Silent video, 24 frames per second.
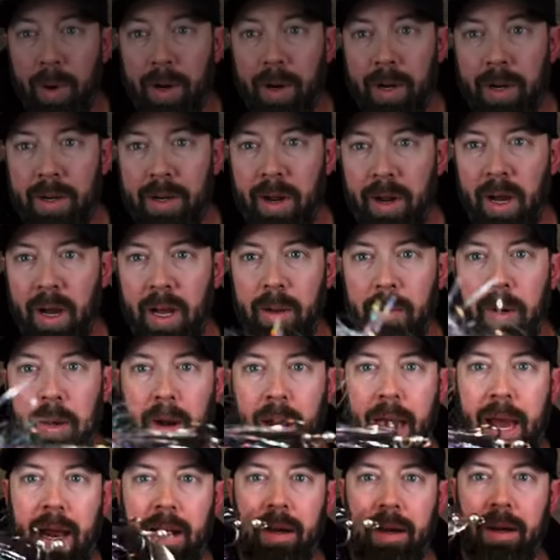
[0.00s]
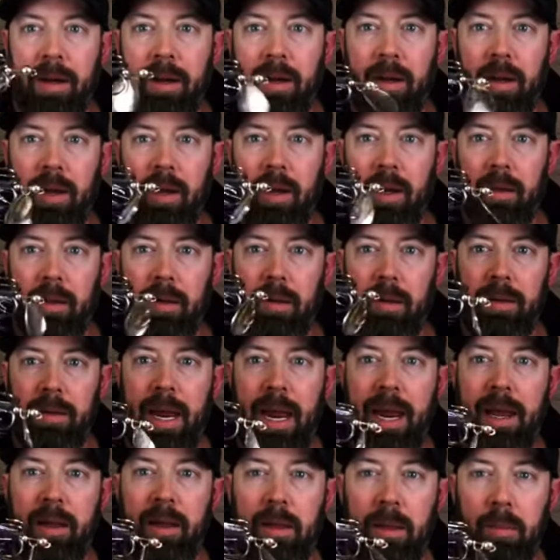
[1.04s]
going to talk about adding a little
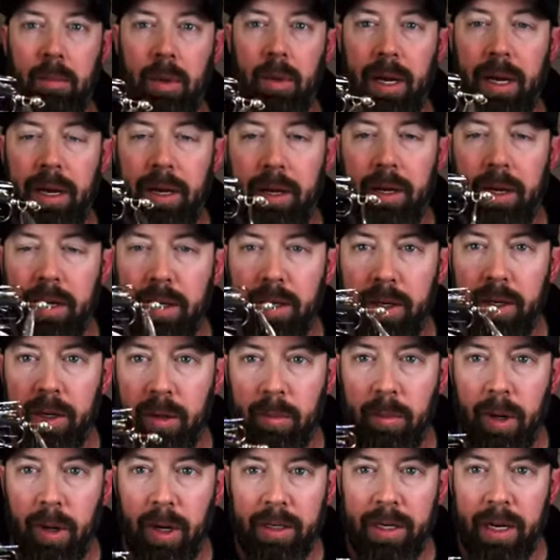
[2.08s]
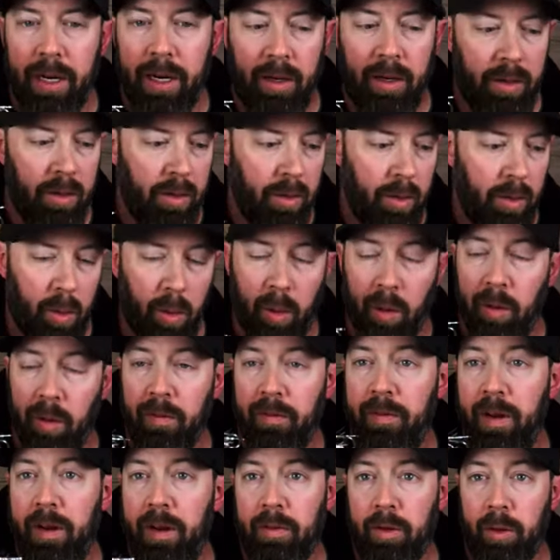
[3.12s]
dangly blade to your bucktail or
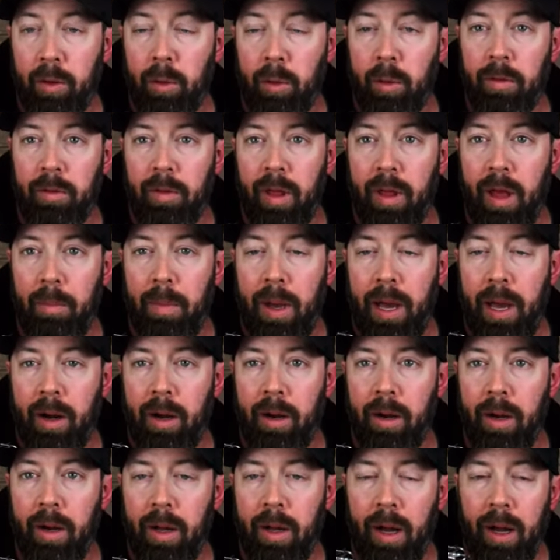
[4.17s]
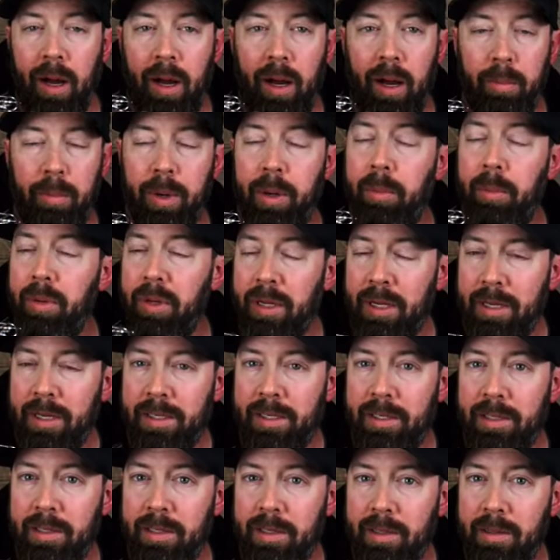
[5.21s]
favorite lure for that matter, but
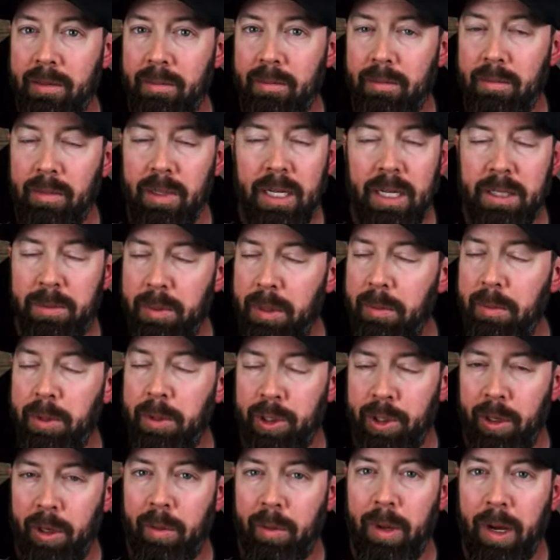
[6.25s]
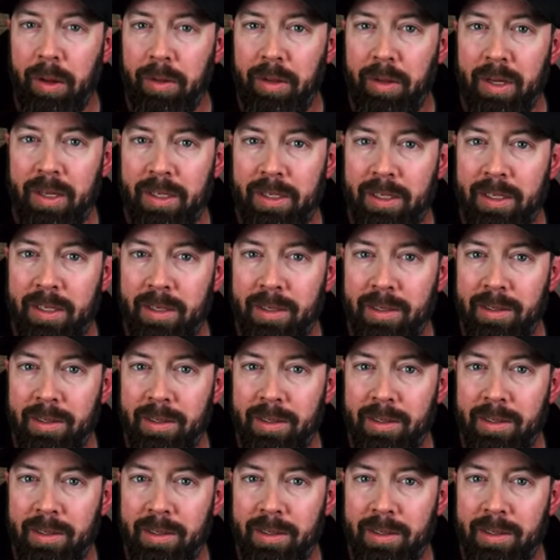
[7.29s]
please, let's be mature about this.